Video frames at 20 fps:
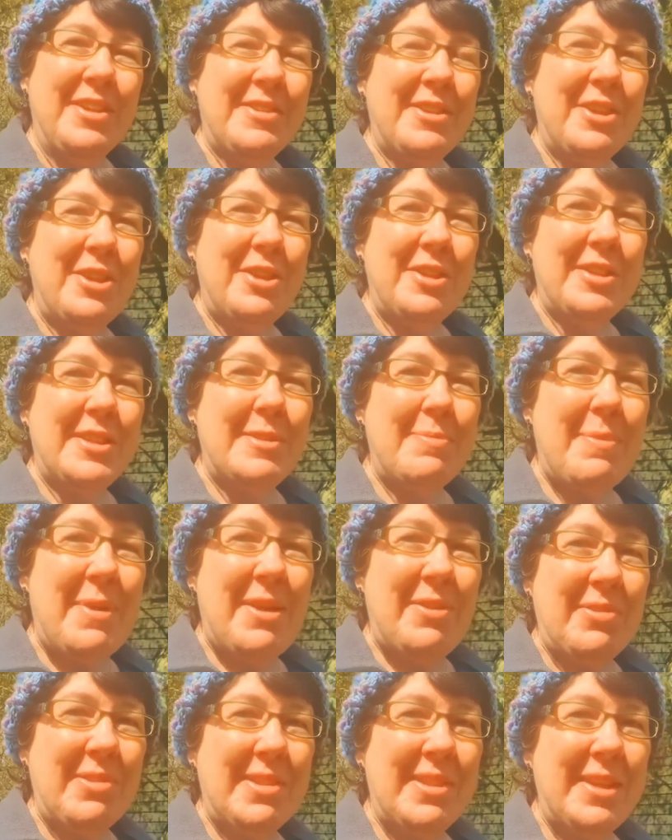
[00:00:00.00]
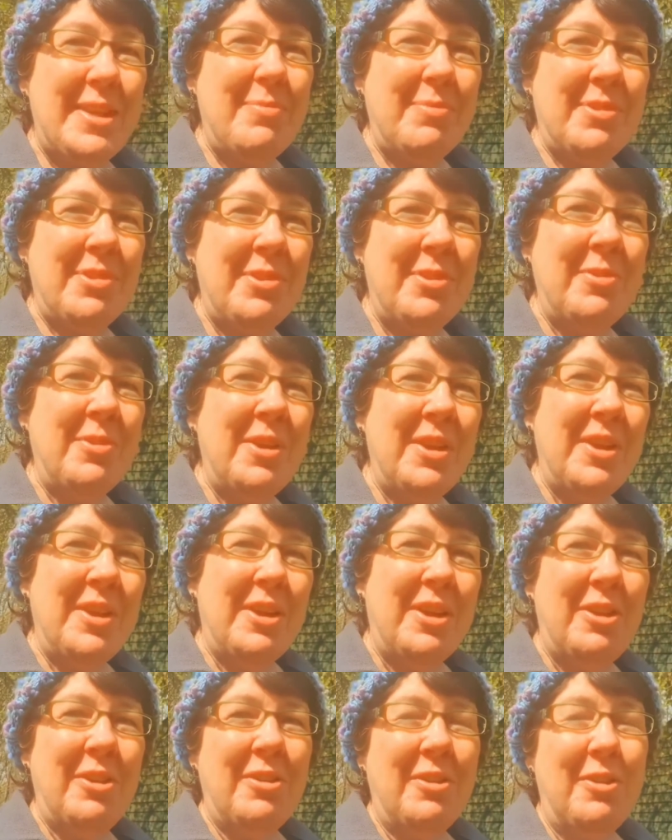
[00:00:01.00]
certain smells seem to
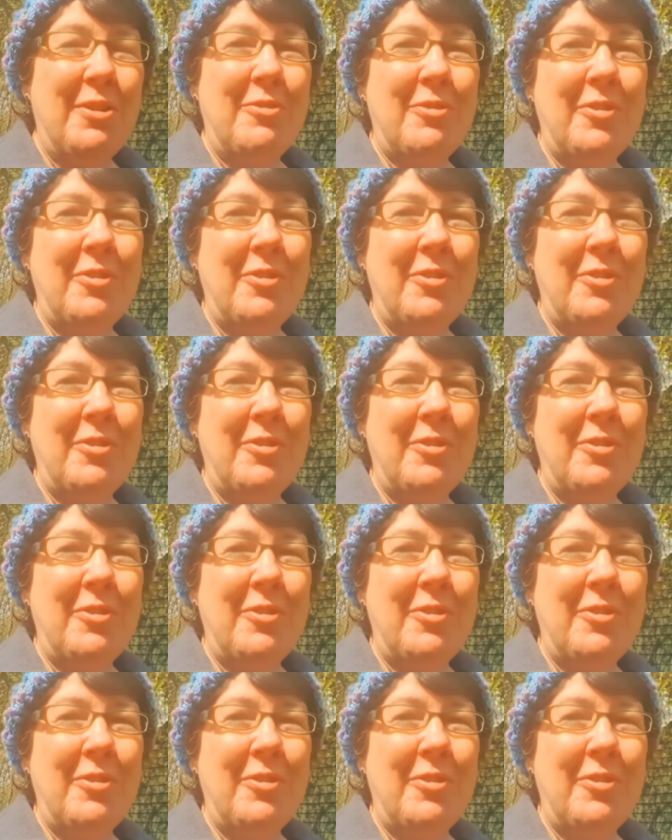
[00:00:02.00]
uh,